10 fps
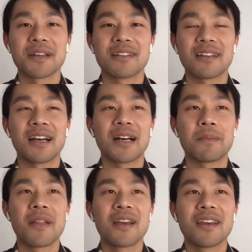But,
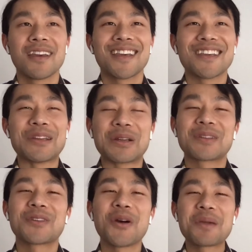you know,
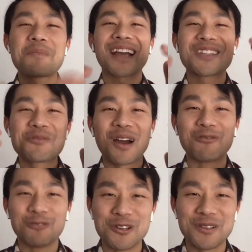going back to
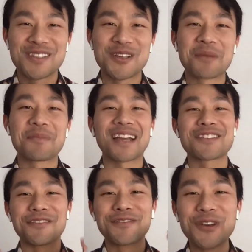our roots, going back
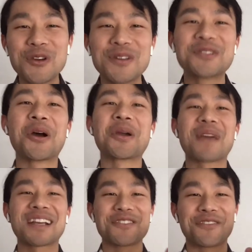to food, going
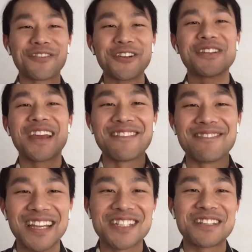back to fruit
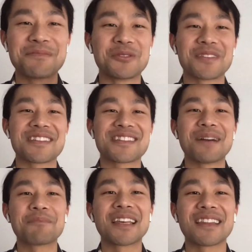and vegetables is
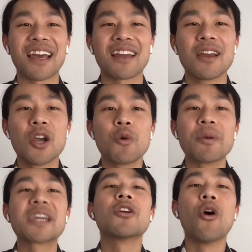something that
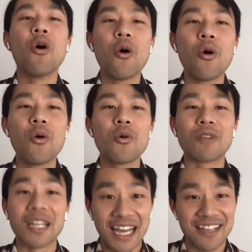we can all
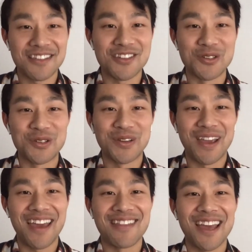relate to
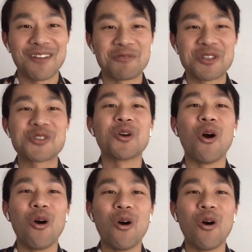and that we should